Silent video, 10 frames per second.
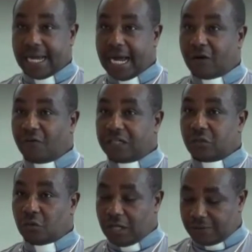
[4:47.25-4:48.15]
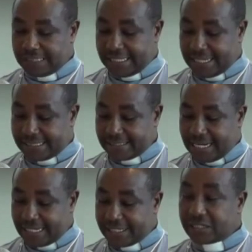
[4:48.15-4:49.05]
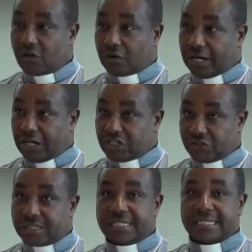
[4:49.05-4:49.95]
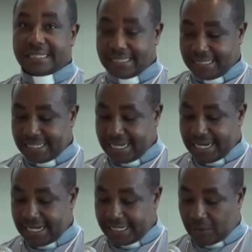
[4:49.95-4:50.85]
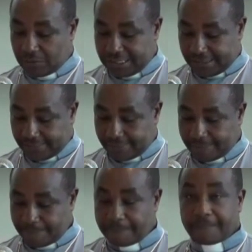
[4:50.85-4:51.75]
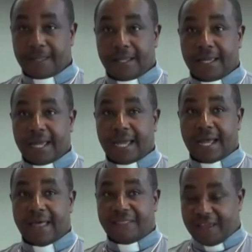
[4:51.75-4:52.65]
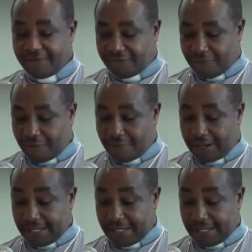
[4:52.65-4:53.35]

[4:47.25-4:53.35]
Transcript: and over 2,300 congregations and counting. And therefore,